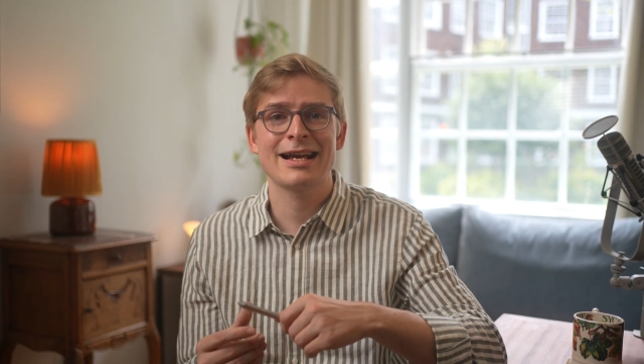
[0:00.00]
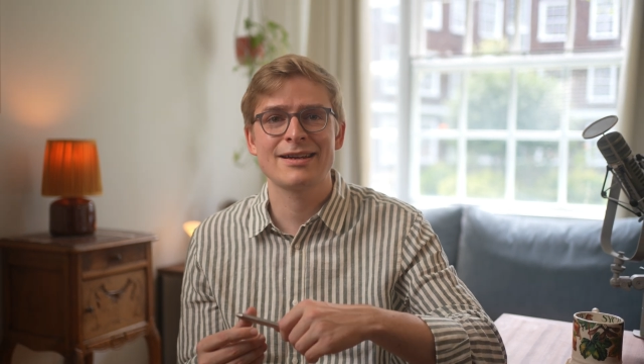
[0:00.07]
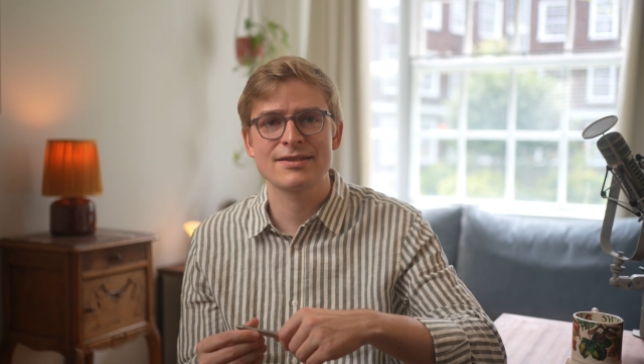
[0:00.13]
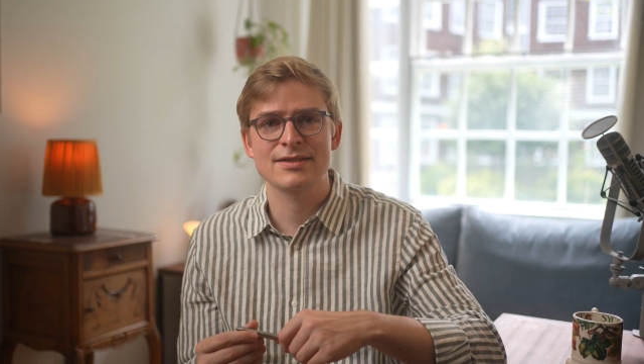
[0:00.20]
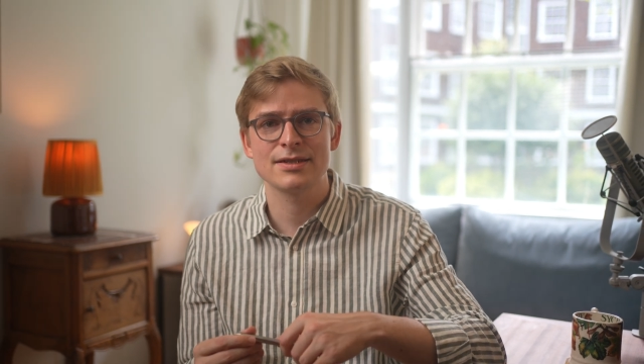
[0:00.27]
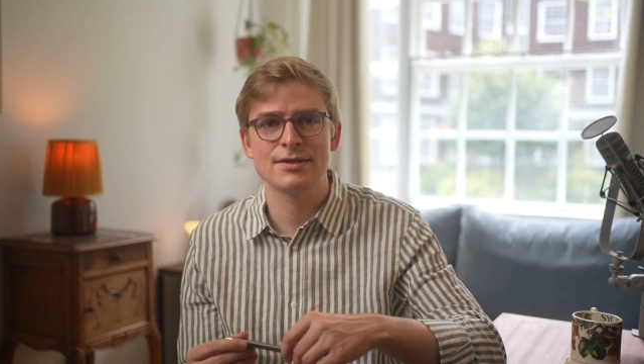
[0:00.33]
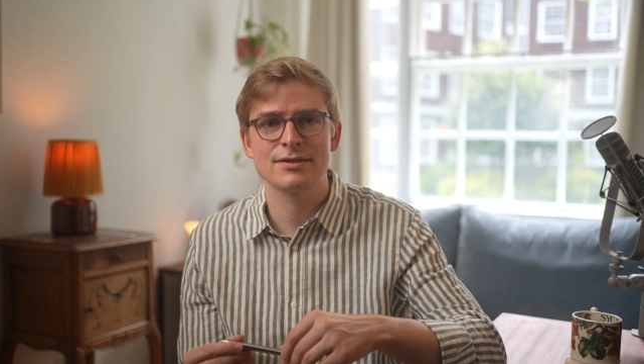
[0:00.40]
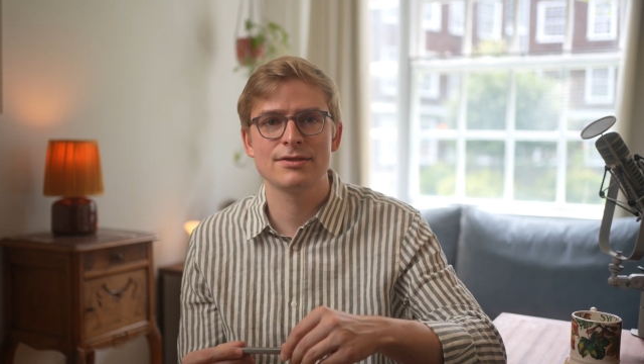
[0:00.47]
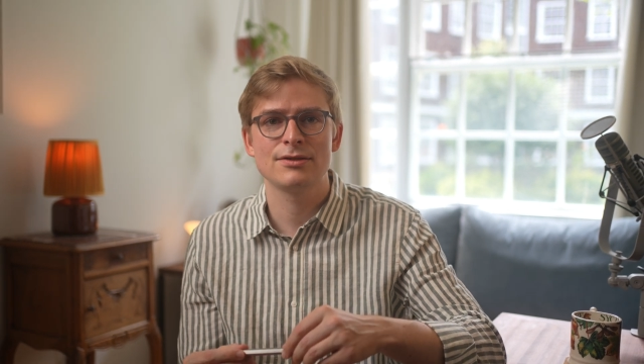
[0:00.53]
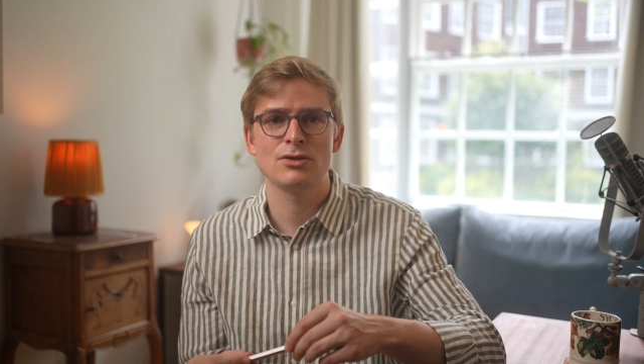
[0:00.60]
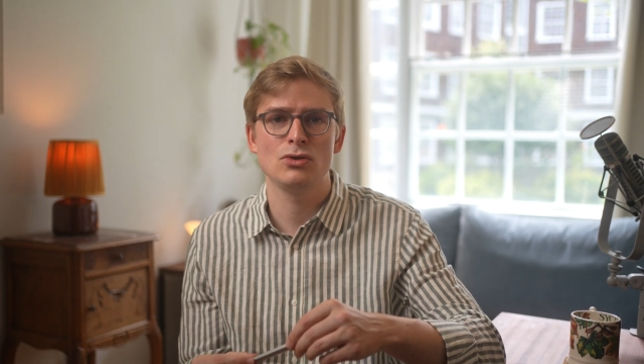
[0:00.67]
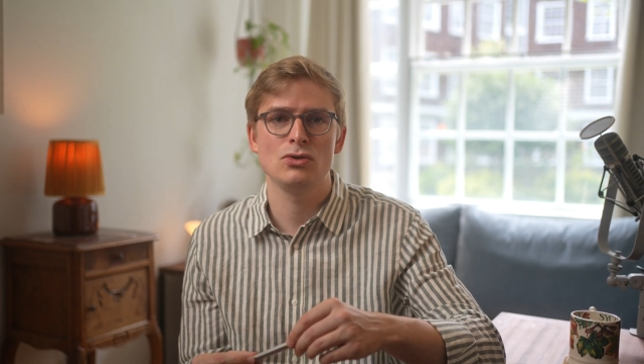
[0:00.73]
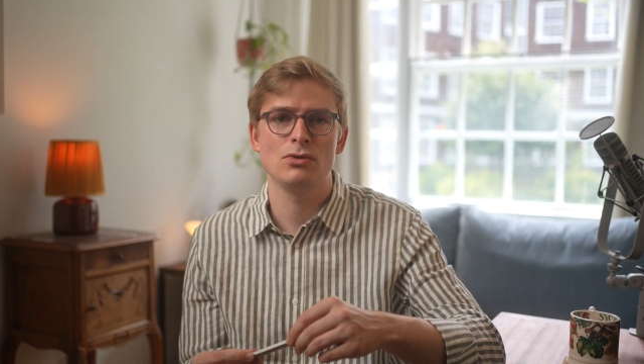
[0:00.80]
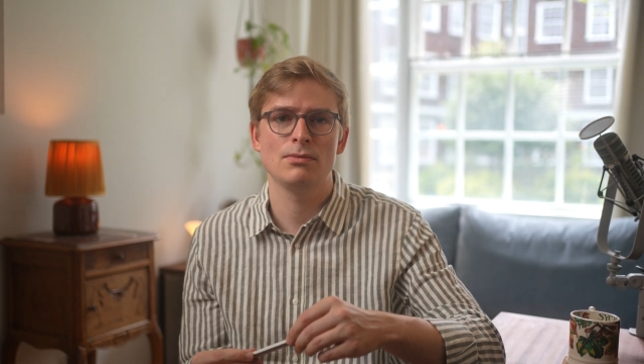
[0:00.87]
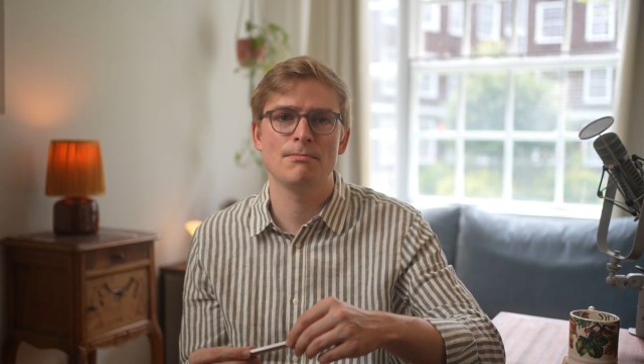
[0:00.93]
access
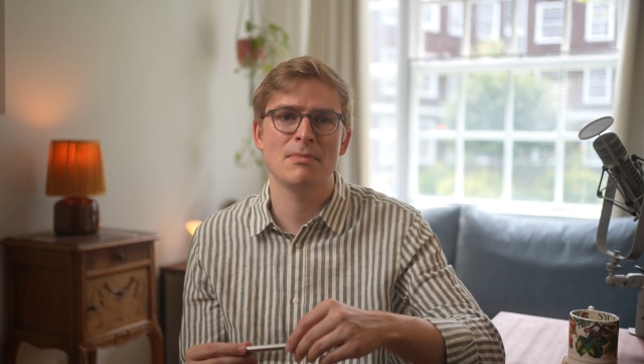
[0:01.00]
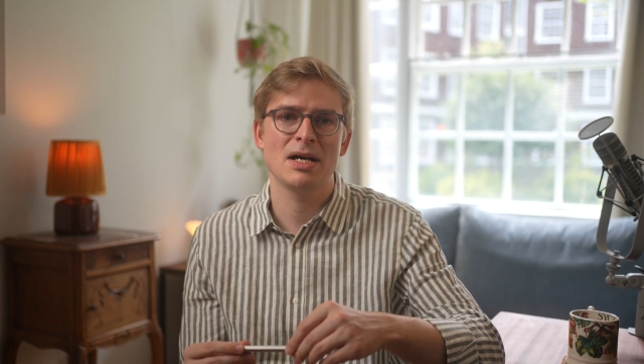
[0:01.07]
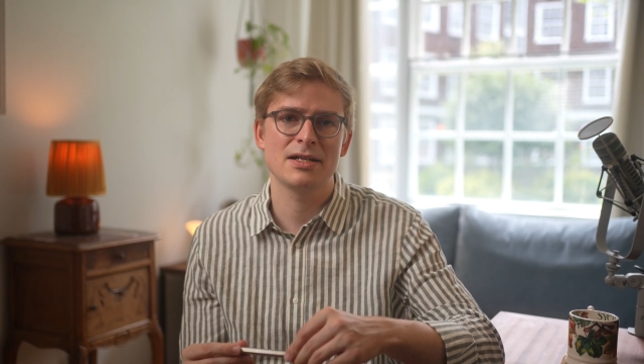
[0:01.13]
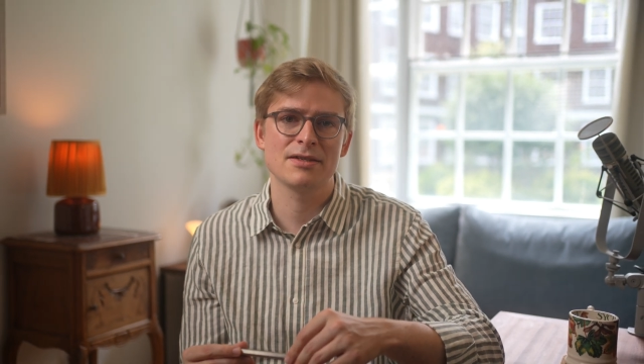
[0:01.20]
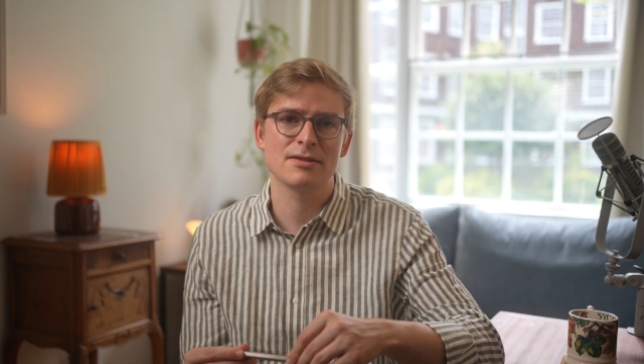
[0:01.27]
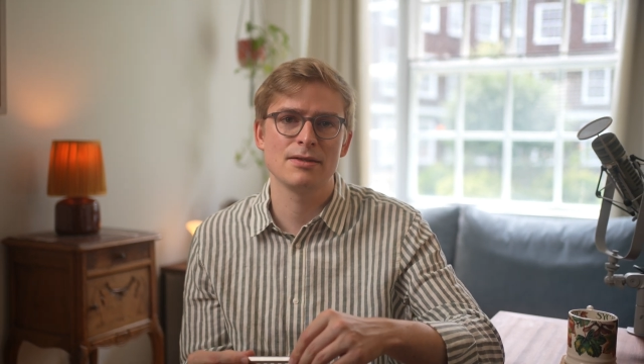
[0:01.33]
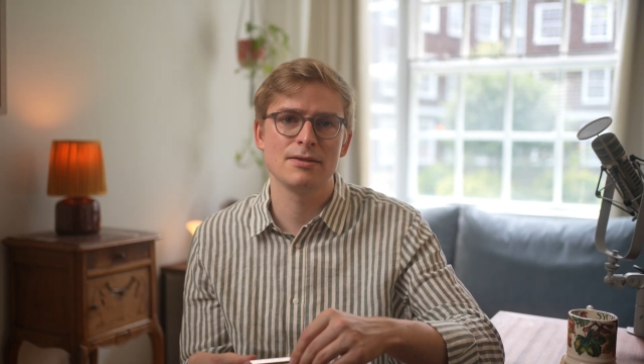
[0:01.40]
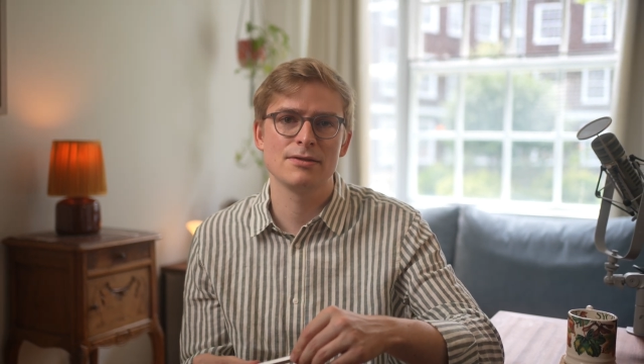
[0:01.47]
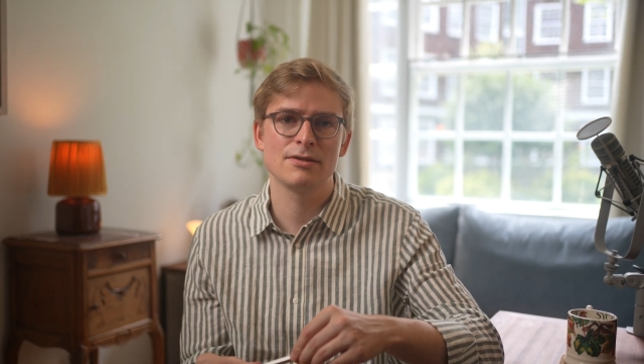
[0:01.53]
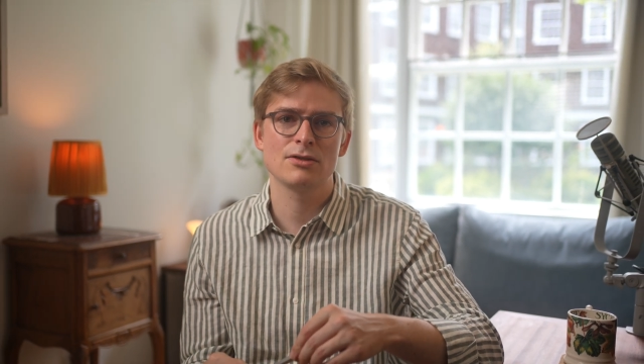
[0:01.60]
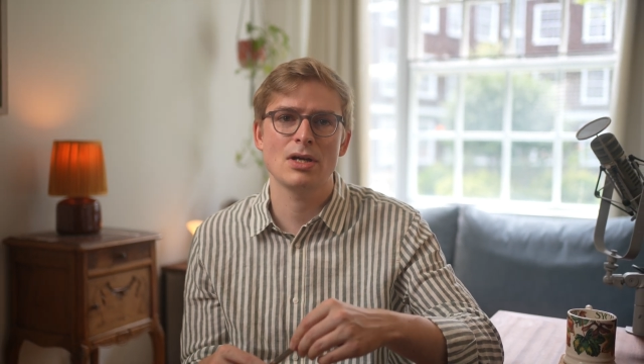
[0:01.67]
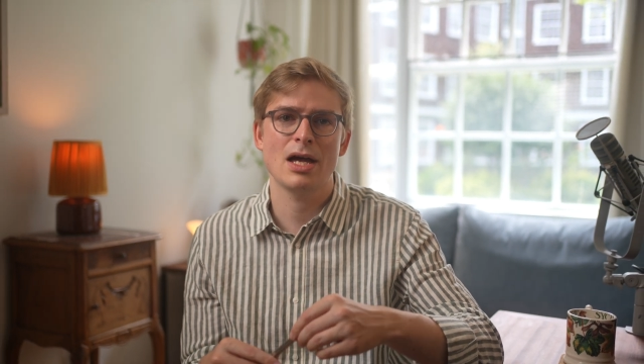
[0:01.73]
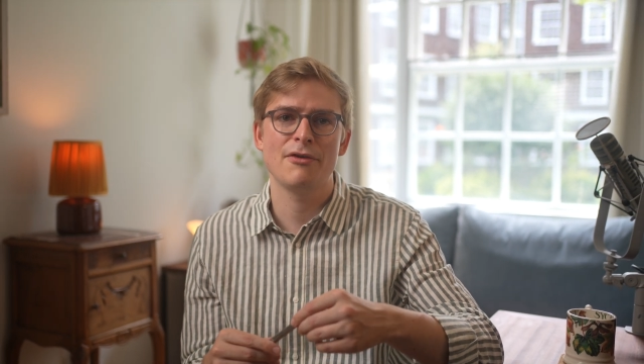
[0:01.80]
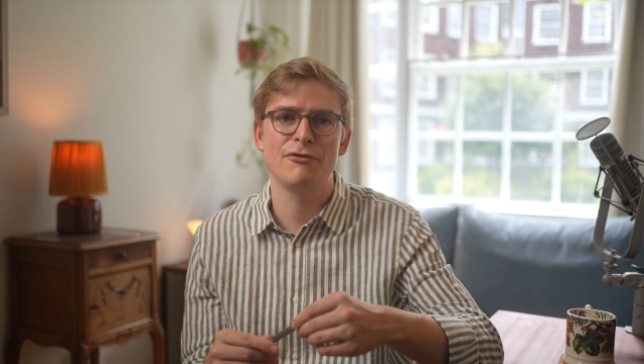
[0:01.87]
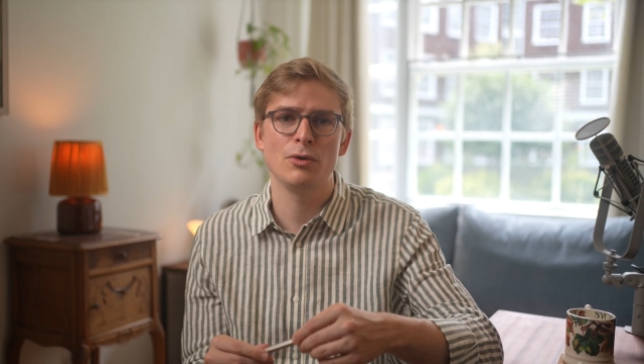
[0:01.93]
to medicines
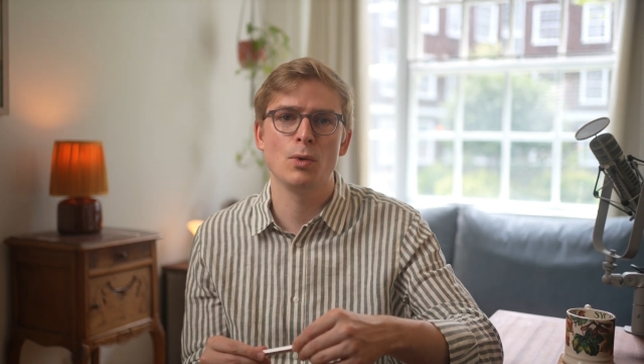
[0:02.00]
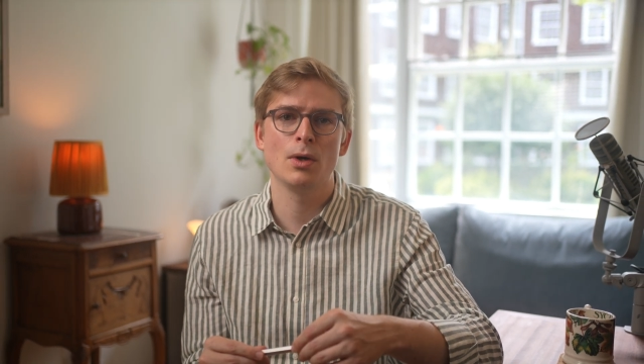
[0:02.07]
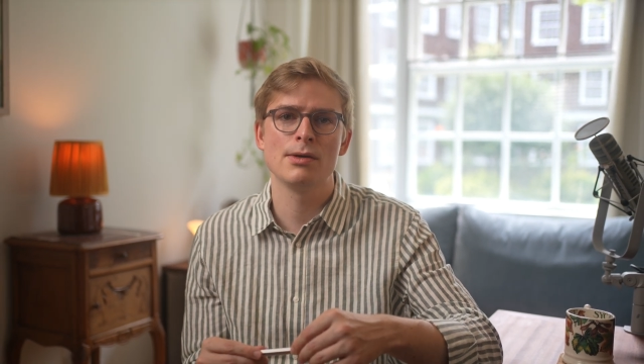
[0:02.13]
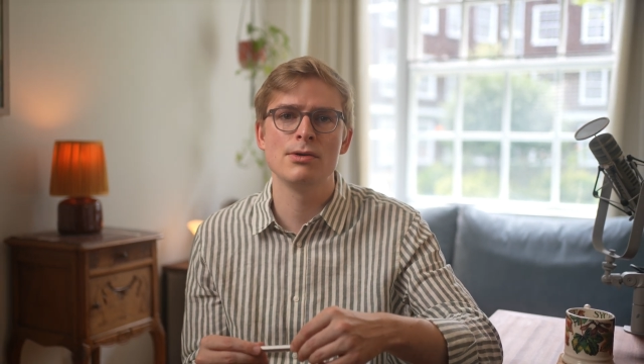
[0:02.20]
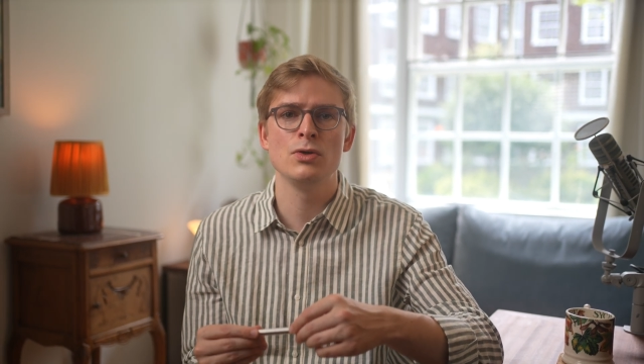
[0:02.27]
to everyone